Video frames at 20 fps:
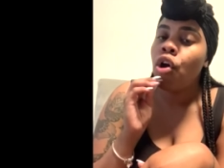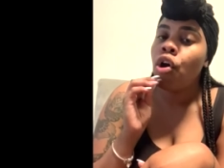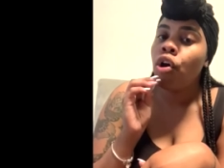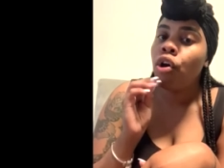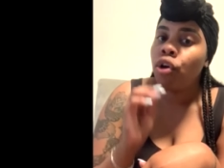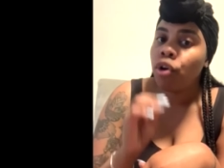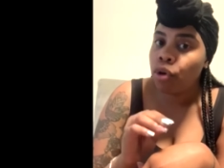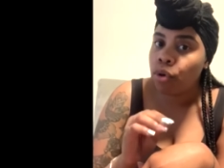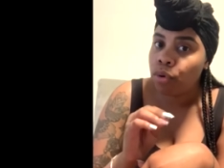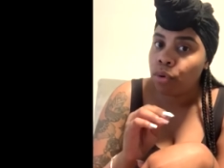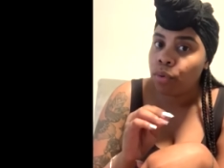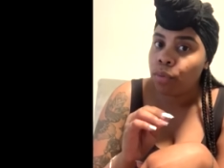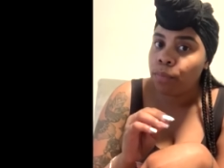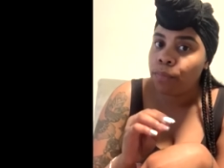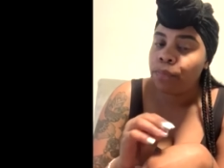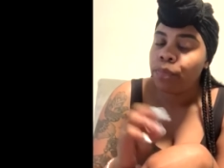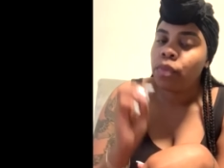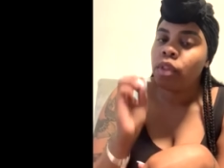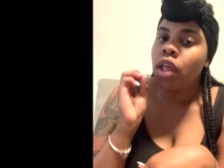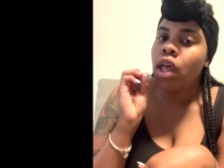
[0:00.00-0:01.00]
who
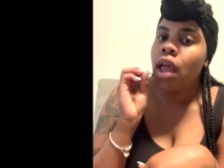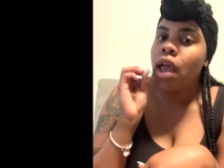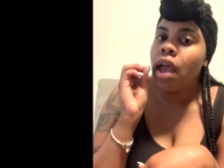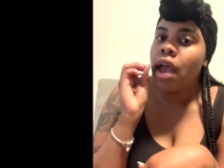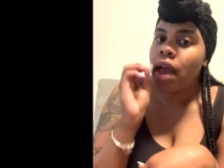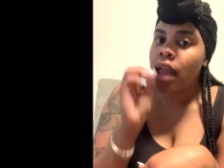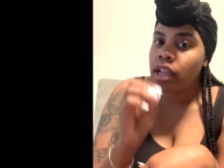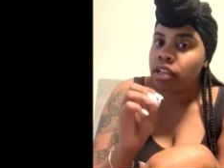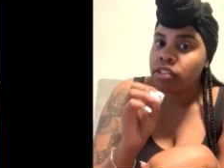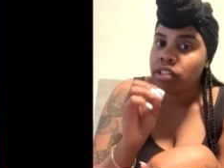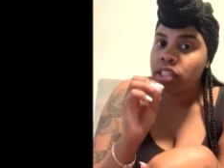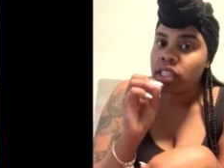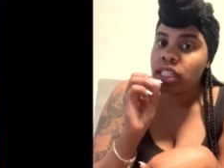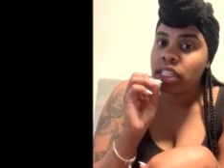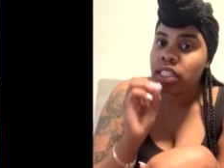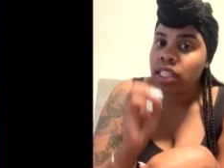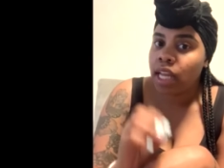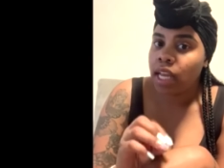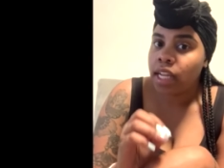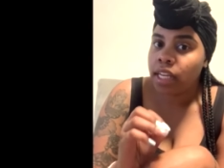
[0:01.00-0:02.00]
actually
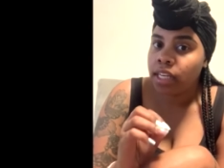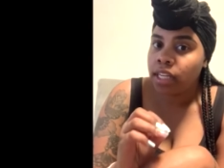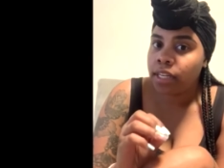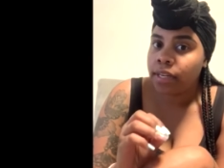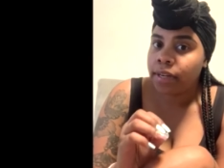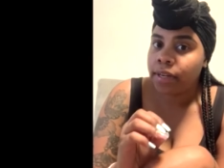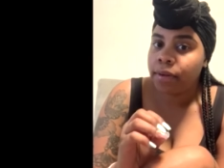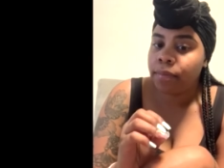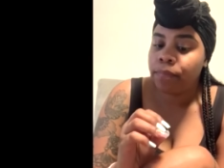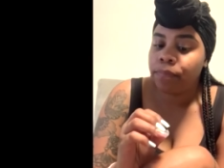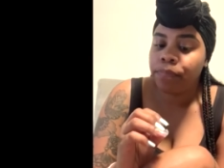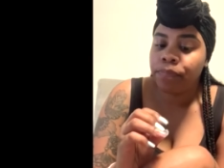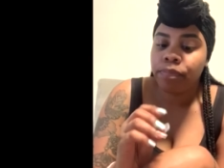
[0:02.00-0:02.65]
stayed there,